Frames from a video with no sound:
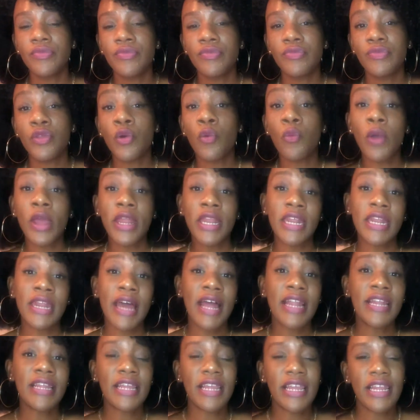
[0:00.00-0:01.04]
the way that
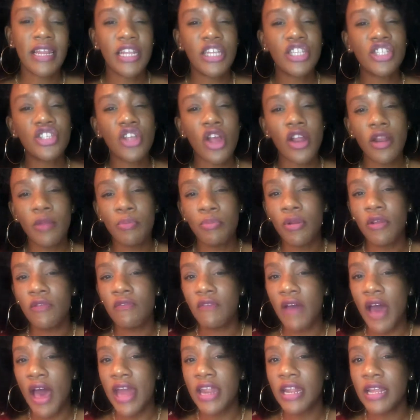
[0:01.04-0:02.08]
I did, he started
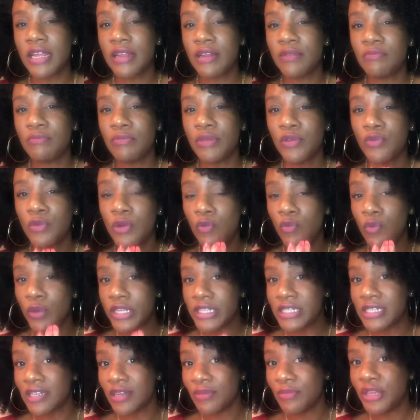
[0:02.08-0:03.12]
providing me with
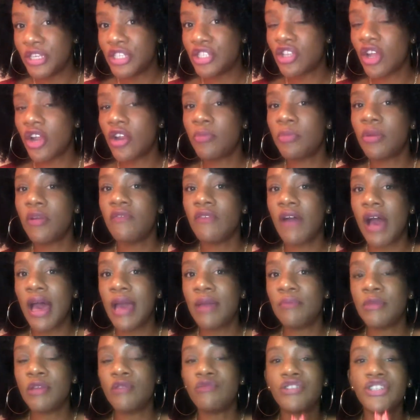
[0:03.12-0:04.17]
wisdom. He started
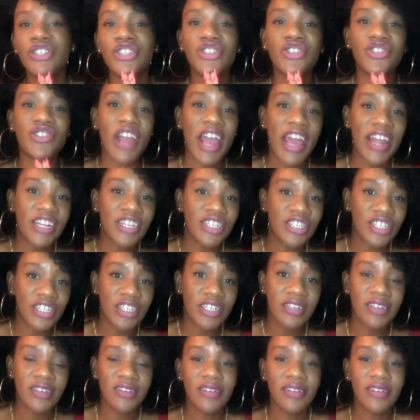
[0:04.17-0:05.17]
providing me with strategy.